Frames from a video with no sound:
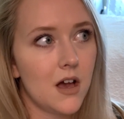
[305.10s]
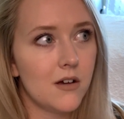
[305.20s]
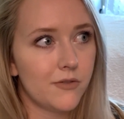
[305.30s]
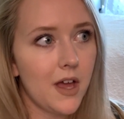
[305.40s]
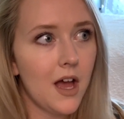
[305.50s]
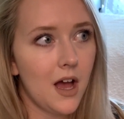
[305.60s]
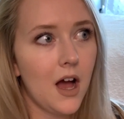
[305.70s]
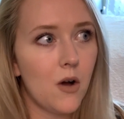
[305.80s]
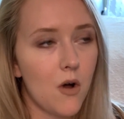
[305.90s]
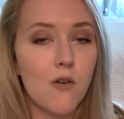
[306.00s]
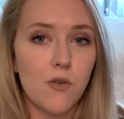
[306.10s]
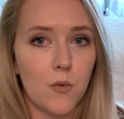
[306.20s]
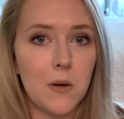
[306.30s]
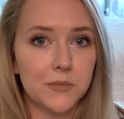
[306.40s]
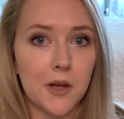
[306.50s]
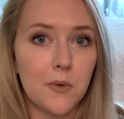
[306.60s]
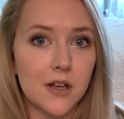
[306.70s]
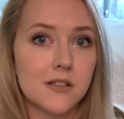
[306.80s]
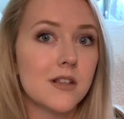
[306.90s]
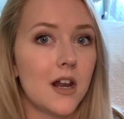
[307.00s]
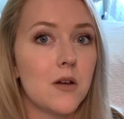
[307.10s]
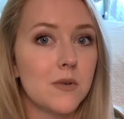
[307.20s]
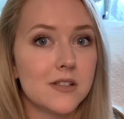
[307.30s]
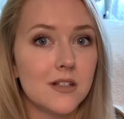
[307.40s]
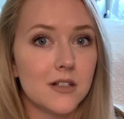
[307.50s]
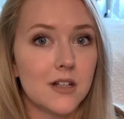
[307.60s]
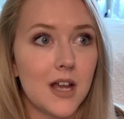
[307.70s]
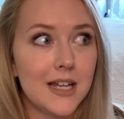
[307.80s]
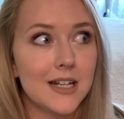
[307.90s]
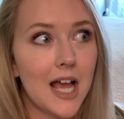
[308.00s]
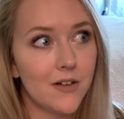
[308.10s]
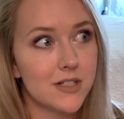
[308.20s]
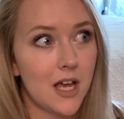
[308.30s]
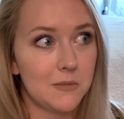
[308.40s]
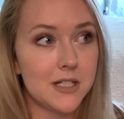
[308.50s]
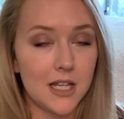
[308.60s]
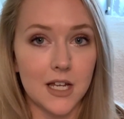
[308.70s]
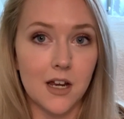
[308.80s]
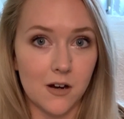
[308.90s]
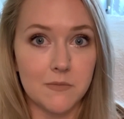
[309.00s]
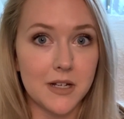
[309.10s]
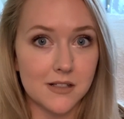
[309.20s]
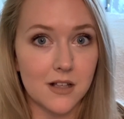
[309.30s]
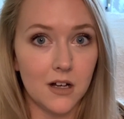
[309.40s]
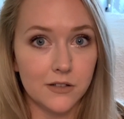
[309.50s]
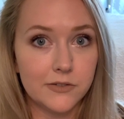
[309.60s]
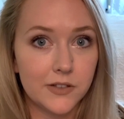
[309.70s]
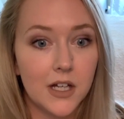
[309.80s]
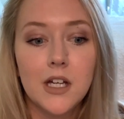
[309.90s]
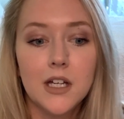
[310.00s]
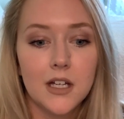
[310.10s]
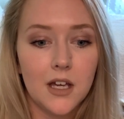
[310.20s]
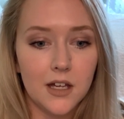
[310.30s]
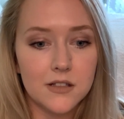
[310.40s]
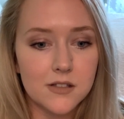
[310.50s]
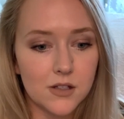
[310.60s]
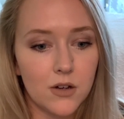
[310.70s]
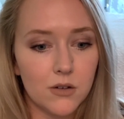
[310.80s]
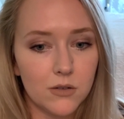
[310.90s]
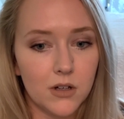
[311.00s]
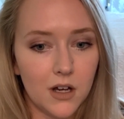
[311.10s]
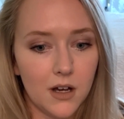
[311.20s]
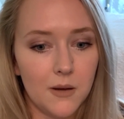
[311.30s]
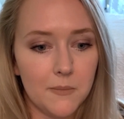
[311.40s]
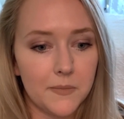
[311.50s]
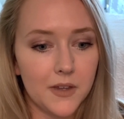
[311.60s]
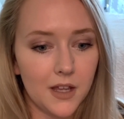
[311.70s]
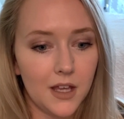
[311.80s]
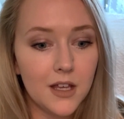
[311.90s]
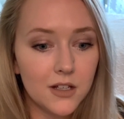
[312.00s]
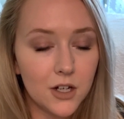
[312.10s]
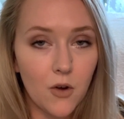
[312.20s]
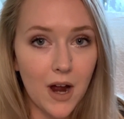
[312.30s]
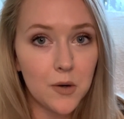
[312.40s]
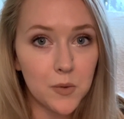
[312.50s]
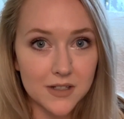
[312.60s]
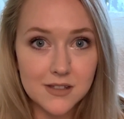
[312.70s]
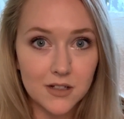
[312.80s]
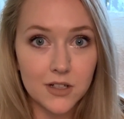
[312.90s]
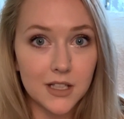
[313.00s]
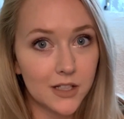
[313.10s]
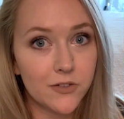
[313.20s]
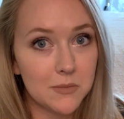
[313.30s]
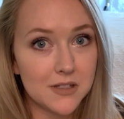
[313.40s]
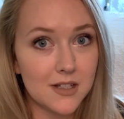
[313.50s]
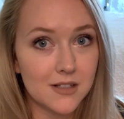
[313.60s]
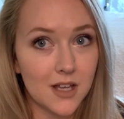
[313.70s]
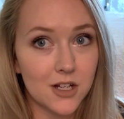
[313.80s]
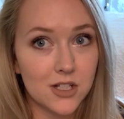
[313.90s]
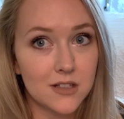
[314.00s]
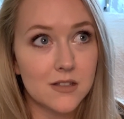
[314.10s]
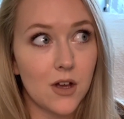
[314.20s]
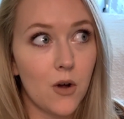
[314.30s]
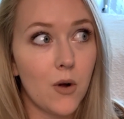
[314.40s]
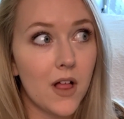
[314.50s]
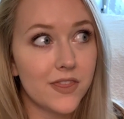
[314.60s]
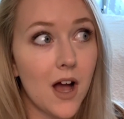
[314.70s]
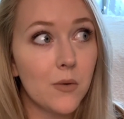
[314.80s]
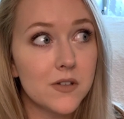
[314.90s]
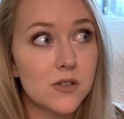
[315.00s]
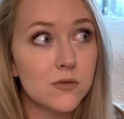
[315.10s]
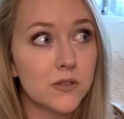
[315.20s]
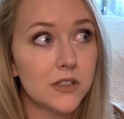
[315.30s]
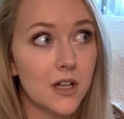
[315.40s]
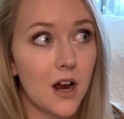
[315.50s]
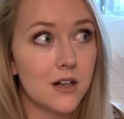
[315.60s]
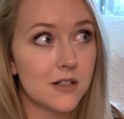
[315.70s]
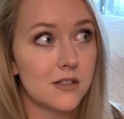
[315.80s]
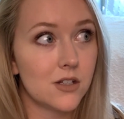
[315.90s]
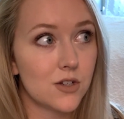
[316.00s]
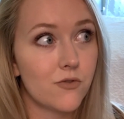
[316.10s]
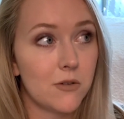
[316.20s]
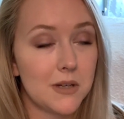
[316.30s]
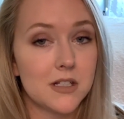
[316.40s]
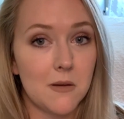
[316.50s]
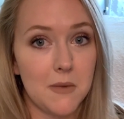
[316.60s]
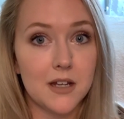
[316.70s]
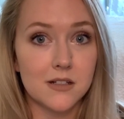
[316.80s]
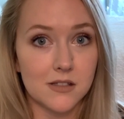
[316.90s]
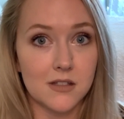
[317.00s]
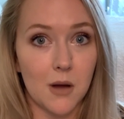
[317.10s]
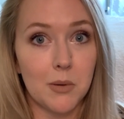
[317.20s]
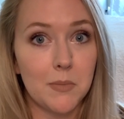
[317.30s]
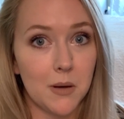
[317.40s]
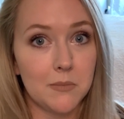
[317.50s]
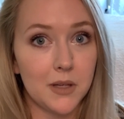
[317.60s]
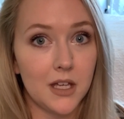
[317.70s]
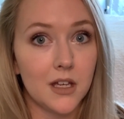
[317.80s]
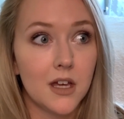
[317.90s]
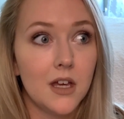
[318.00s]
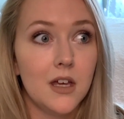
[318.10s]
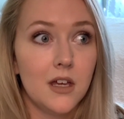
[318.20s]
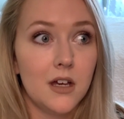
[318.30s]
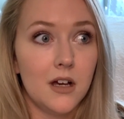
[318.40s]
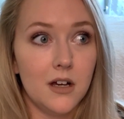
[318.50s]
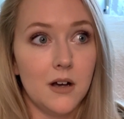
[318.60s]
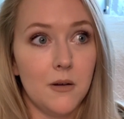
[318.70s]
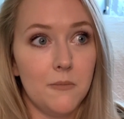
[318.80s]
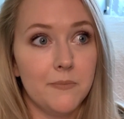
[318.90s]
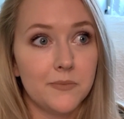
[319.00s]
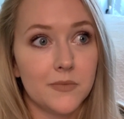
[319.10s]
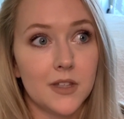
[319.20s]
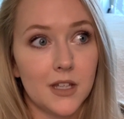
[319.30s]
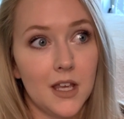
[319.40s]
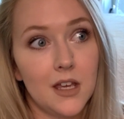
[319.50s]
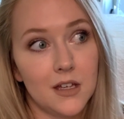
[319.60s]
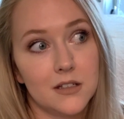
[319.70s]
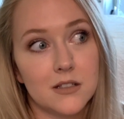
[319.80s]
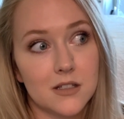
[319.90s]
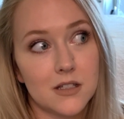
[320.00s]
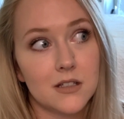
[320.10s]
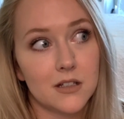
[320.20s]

of how overwhelmed I was, and I didn't have time to take care of myself. And so, and you know, I was still healing from a C-section, so that was a really hard decision for me to make, to stop pumping. And